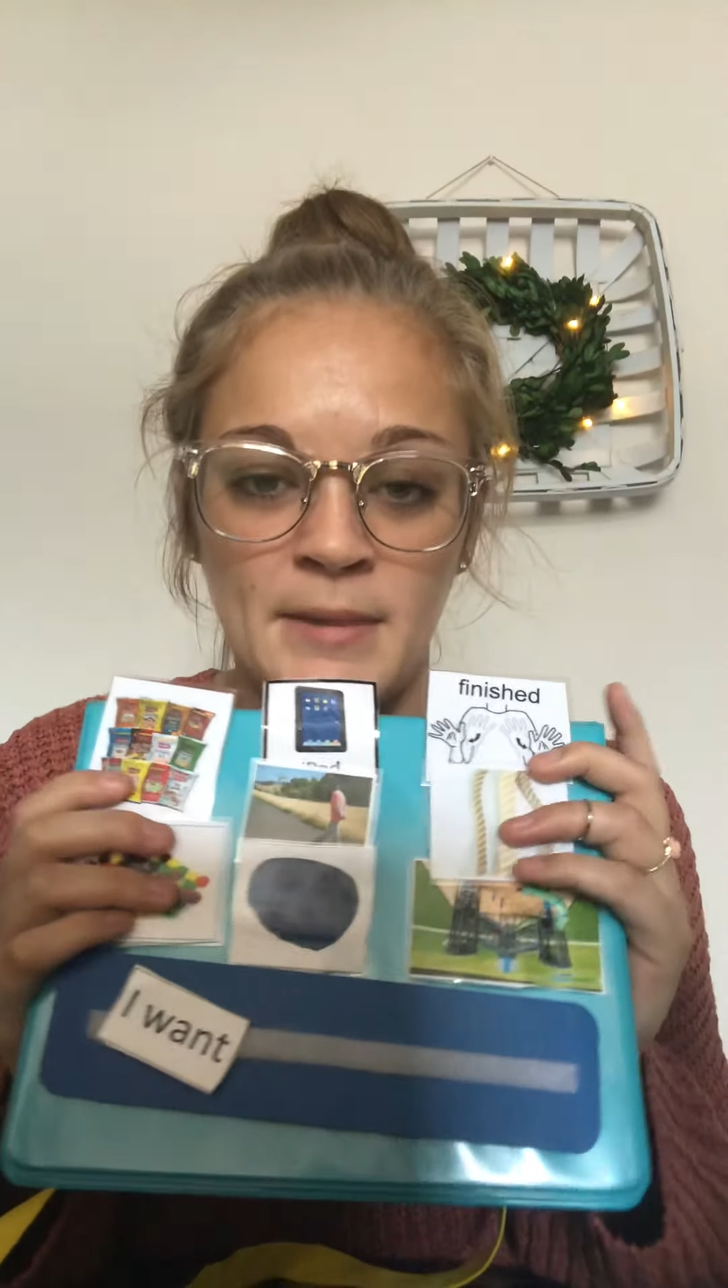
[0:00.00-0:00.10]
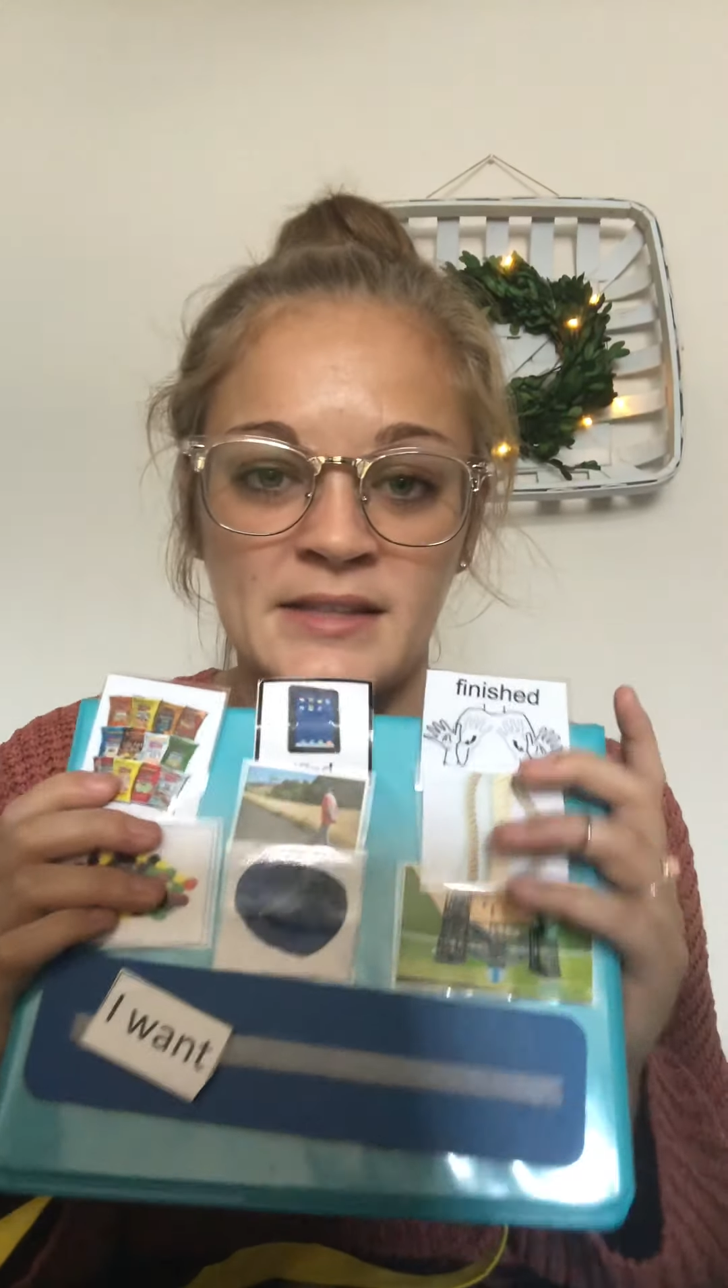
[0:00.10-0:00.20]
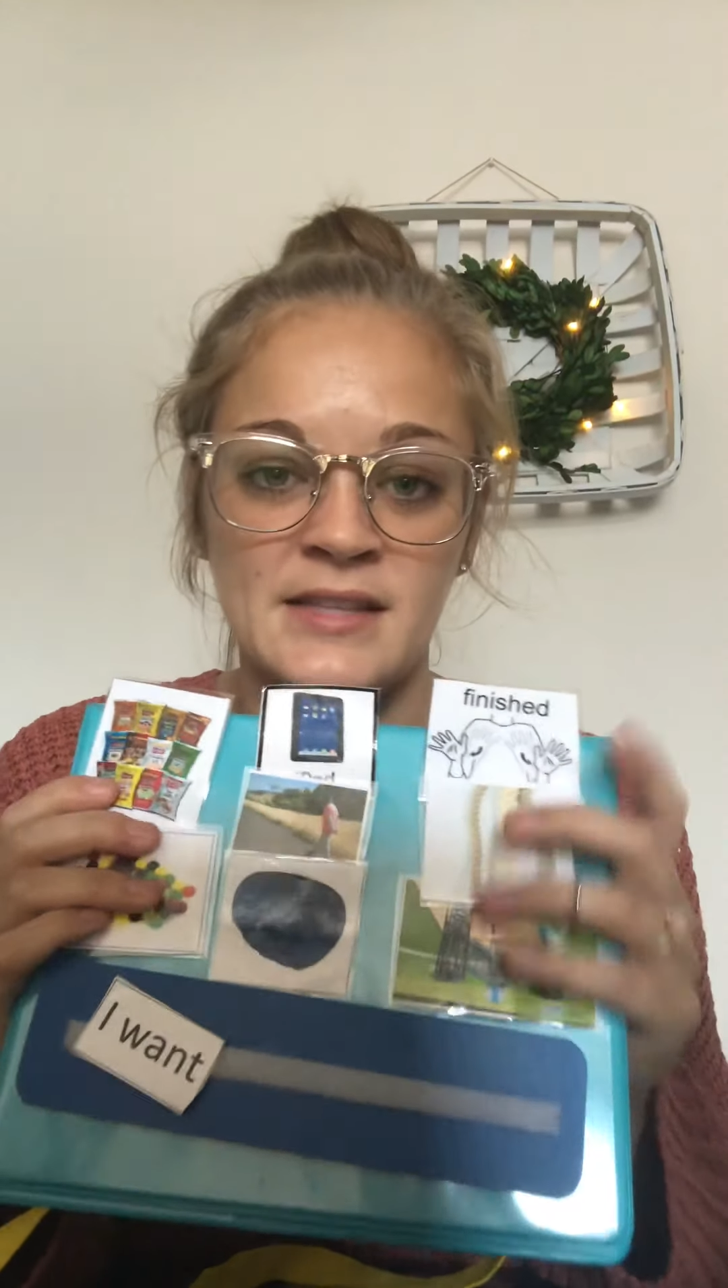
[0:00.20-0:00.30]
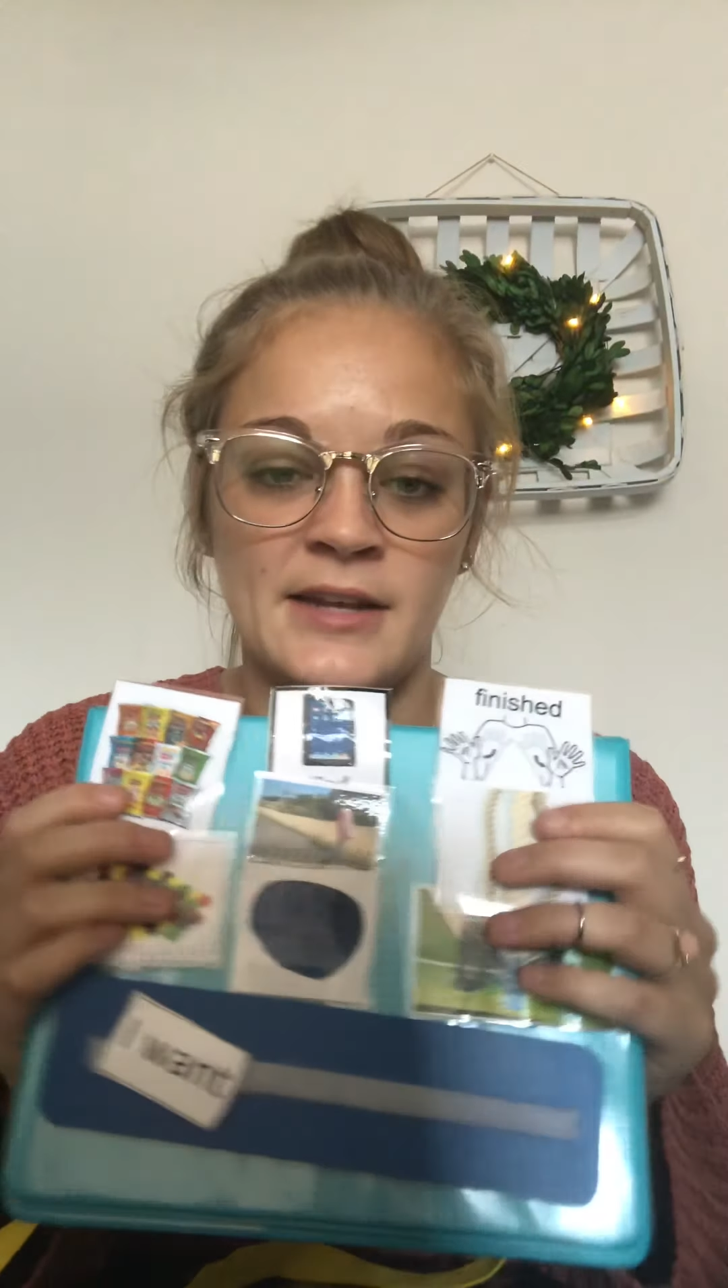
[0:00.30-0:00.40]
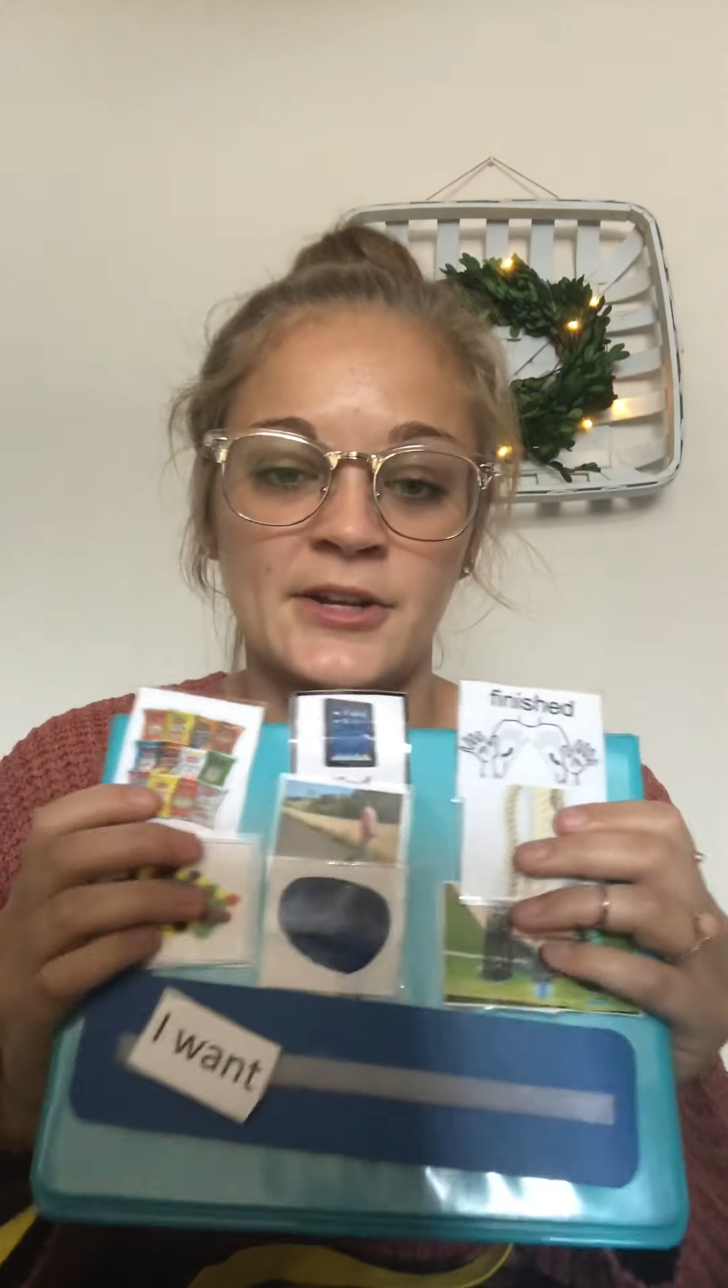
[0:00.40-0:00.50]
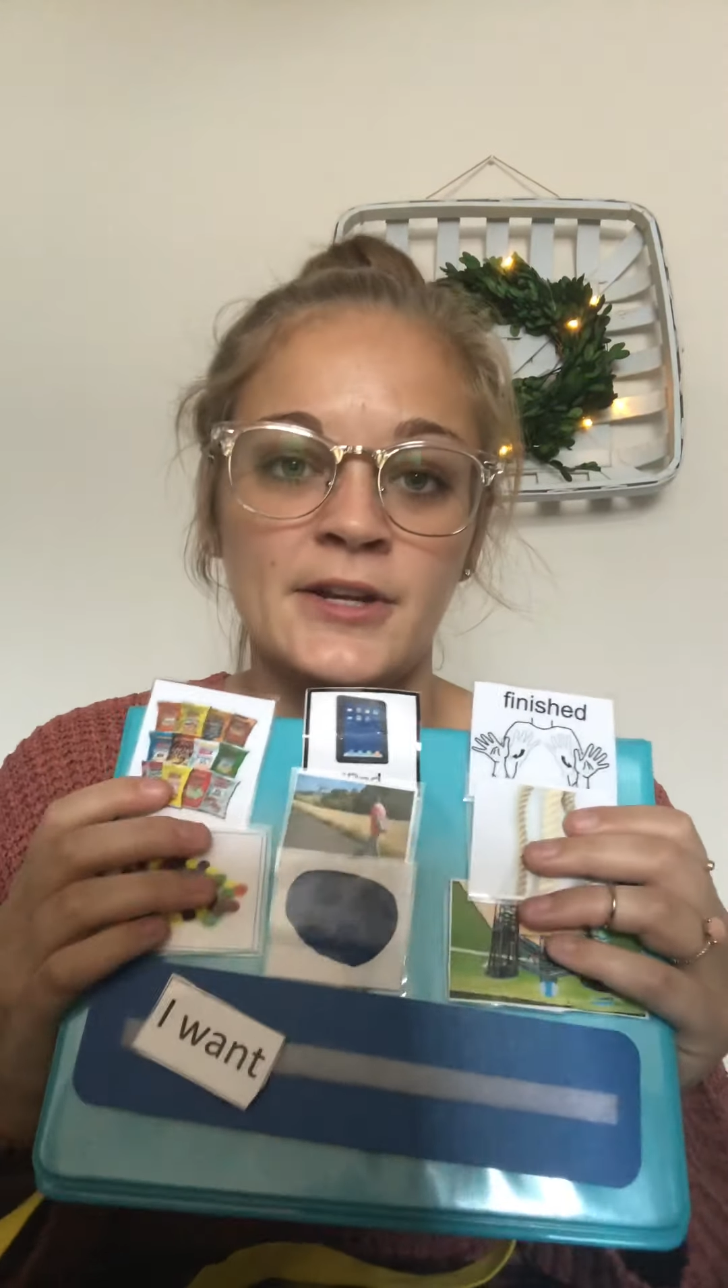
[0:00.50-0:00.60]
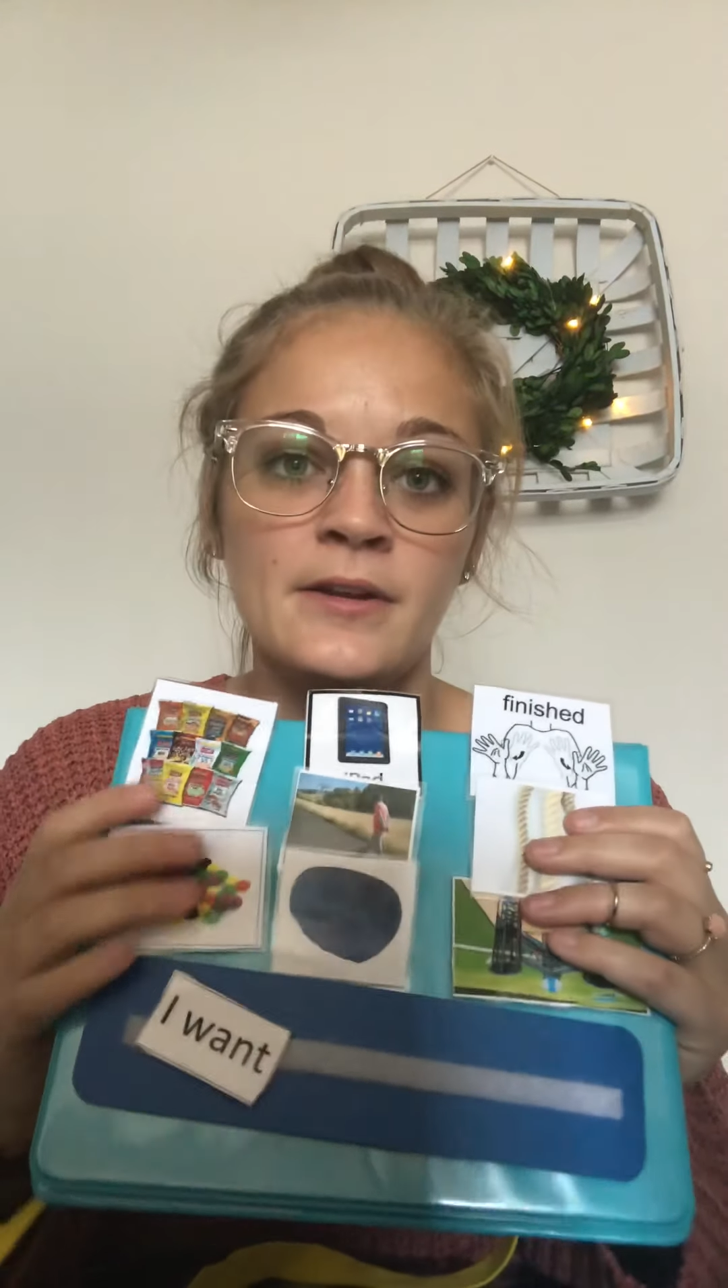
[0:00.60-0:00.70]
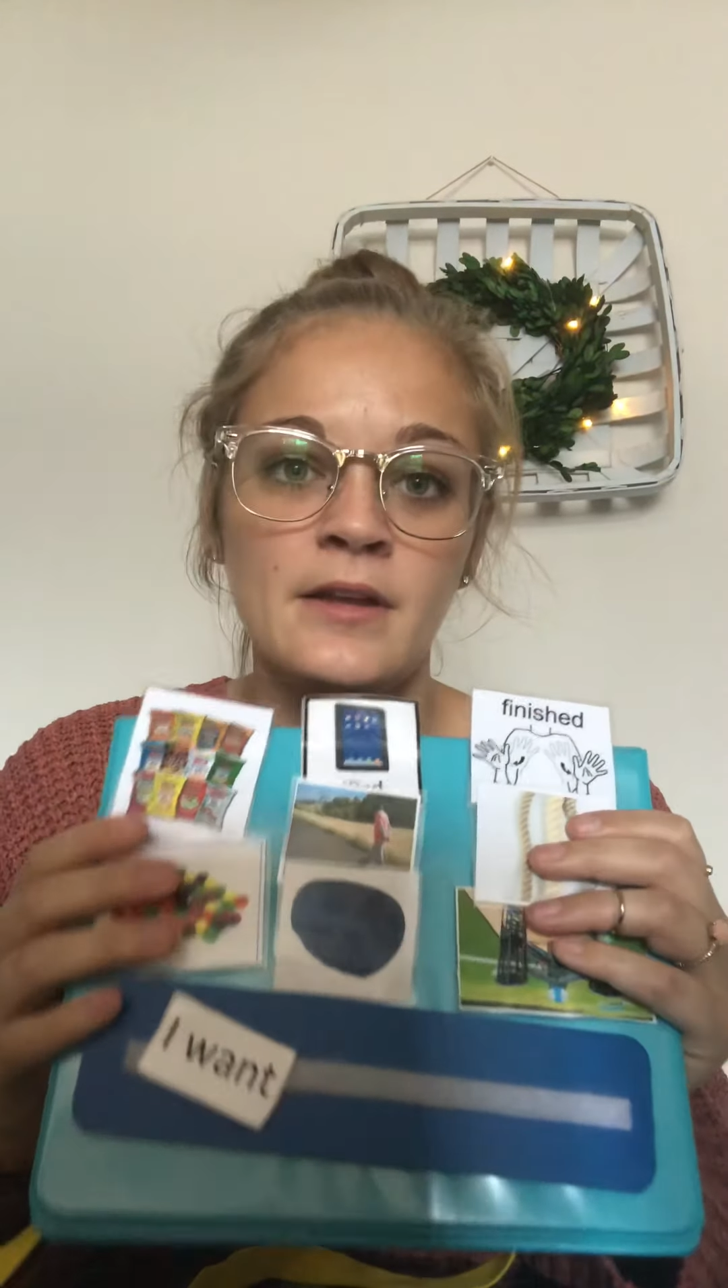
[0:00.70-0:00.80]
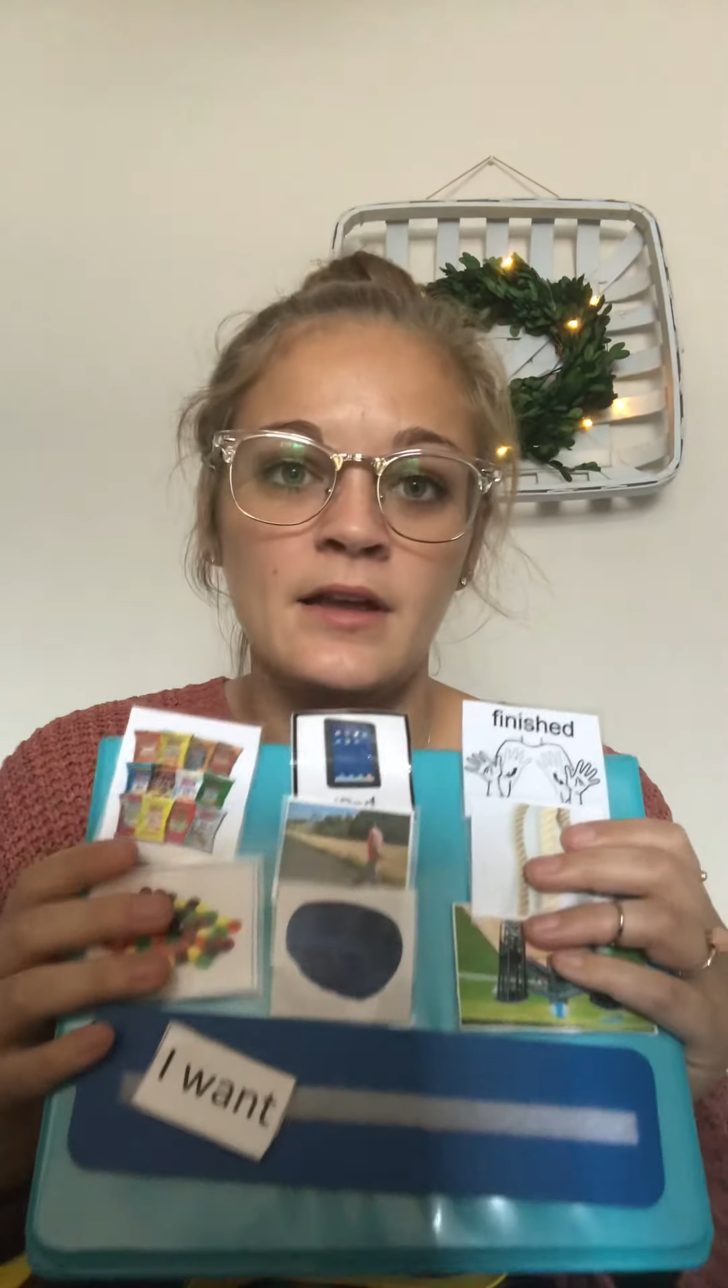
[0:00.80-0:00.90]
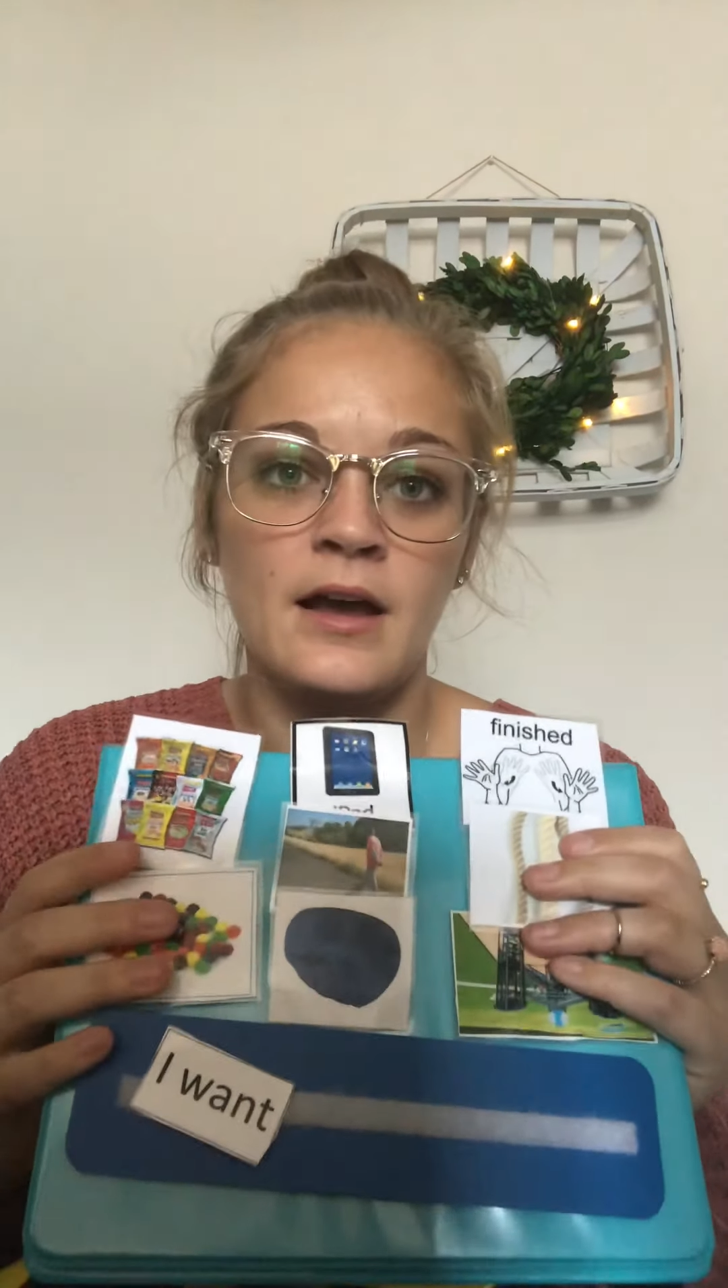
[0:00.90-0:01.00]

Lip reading: my center.